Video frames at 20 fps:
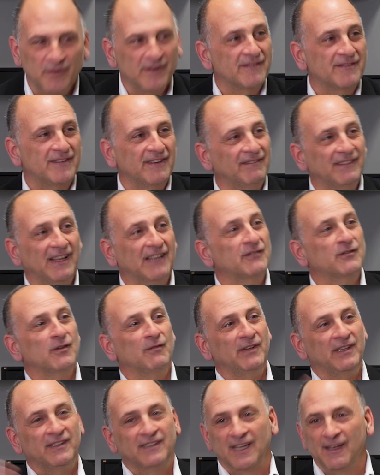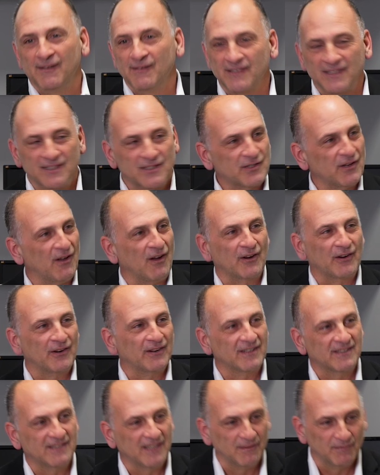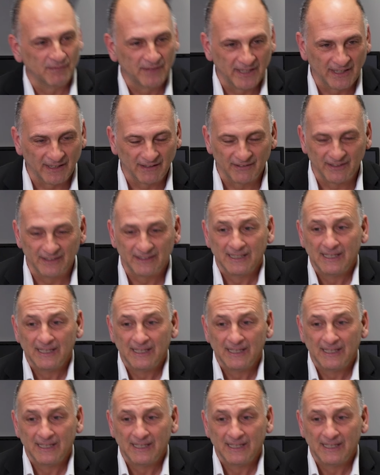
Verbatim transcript: We've seen that so many times in soccer, the same thing, right?